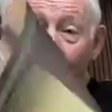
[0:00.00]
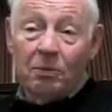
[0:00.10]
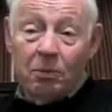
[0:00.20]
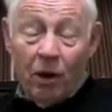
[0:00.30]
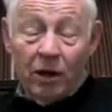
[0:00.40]
a
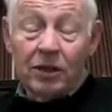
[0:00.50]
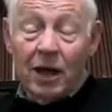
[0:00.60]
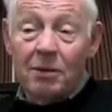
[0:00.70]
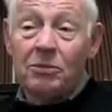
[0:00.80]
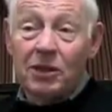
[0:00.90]

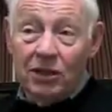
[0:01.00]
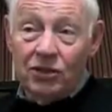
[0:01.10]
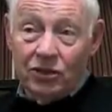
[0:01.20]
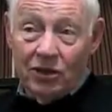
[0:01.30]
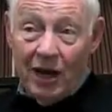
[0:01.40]
part-time
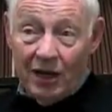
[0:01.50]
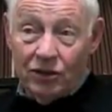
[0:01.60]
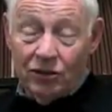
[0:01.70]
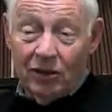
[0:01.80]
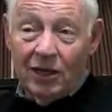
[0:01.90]
teacher,
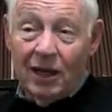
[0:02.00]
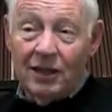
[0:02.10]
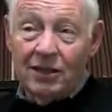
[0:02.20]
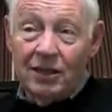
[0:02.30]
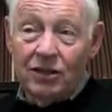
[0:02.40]
actually. I
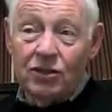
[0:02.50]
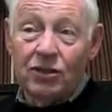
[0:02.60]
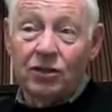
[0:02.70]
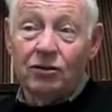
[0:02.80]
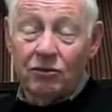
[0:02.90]
teach
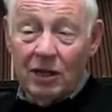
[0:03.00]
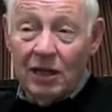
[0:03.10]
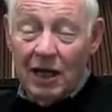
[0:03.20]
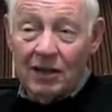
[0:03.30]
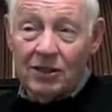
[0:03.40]
3
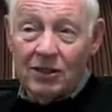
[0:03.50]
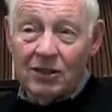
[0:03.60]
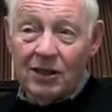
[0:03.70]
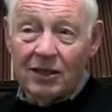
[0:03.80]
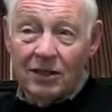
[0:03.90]

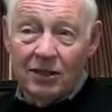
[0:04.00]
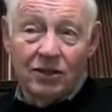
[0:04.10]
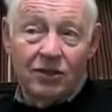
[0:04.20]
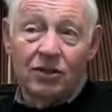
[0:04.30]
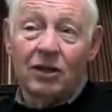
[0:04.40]
classes. I
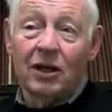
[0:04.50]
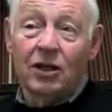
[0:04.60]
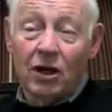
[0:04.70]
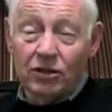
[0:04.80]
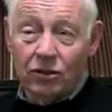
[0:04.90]
teach
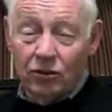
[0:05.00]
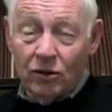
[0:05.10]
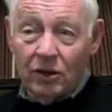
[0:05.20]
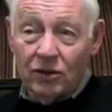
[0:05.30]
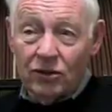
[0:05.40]
concert
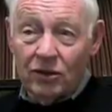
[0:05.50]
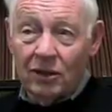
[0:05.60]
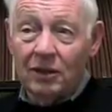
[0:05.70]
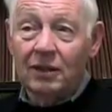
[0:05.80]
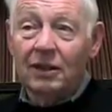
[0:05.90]

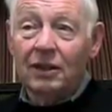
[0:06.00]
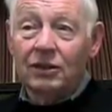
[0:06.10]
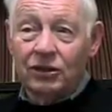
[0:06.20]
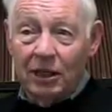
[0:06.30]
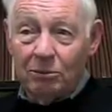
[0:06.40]
orchestra,
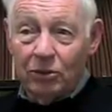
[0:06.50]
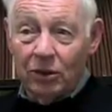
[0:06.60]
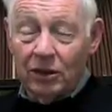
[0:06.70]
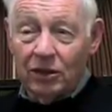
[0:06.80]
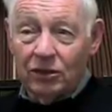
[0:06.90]
chamber
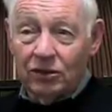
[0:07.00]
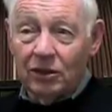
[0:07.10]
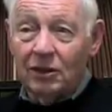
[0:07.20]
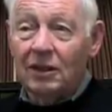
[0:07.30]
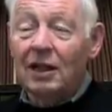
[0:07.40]

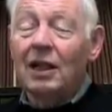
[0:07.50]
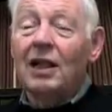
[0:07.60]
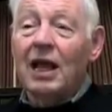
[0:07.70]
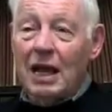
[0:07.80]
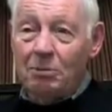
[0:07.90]
orchestra,
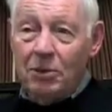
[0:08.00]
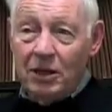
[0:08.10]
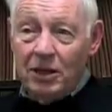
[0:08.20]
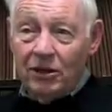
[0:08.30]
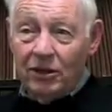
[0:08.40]
AP
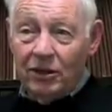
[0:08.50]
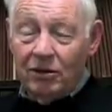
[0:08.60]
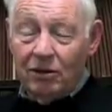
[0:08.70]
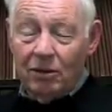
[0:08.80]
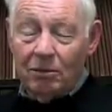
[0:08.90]
Theory and
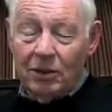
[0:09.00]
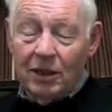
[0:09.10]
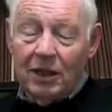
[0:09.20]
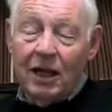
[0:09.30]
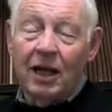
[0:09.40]

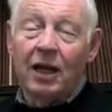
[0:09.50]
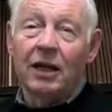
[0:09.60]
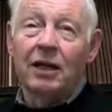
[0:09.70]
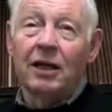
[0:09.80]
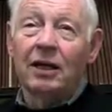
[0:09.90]
Harmony,
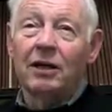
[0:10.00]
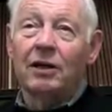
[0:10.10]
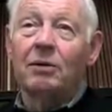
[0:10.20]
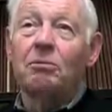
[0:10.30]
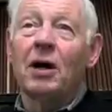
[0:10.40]
and
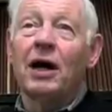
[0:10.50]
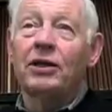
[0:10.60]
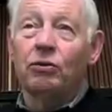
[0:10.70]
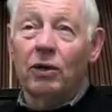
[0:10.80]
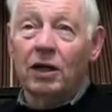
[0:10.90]
I
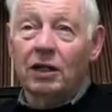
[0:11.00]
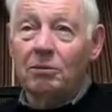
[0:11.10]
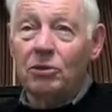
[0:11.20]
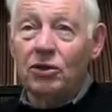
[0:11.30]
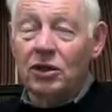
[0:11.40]
direct the
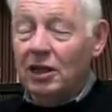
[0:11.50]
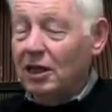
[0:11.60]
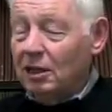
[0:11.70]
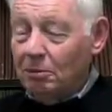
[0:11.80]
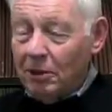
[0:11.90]
Music
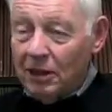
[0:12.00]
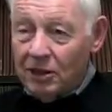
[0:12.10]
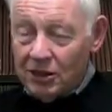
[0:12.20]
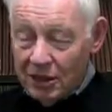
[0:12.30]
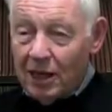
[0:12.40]
Independent
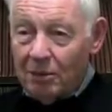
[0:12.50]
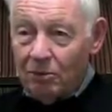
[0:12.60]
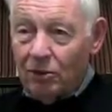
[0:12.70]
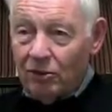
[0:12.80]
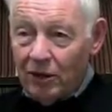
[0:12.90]
Study
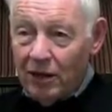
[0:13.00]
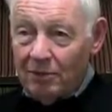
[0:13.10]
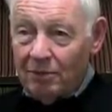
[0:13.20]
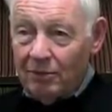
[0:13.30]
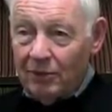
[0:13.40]
program,